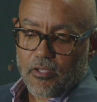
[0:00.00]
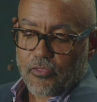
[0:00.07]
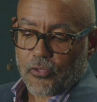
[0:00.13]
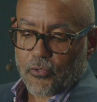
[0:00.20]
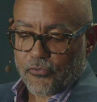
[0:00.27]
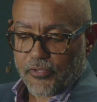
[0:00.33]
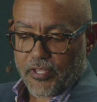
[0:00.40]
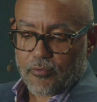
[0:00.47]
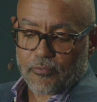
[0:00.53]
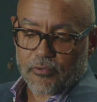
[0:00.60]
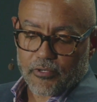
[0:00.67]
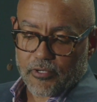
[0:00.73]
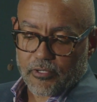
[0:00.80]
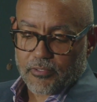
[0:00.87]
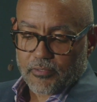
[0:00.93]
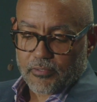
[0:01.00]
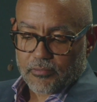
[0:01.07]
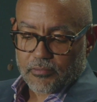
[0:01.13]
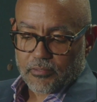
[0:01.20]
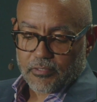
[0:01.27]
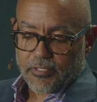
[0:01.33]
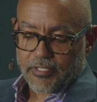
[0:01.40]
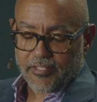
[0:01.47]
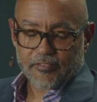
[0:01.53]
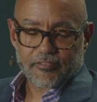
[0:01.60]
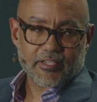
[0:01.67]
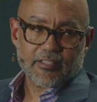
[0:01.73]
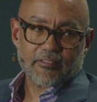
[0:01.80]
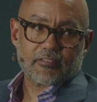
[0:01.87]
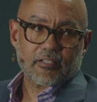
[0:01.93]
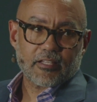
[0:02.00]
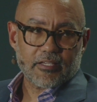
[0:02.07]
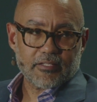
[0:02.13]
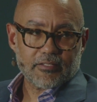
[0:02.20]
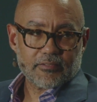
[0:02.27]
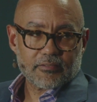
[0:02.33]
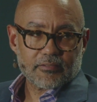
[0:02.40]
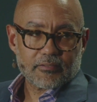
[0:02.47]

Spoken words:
Those that were insights-led,